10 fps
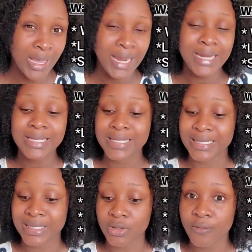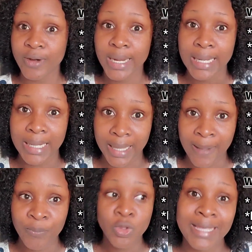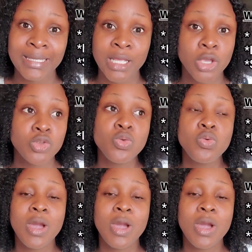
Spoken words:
anything that is not very clear, you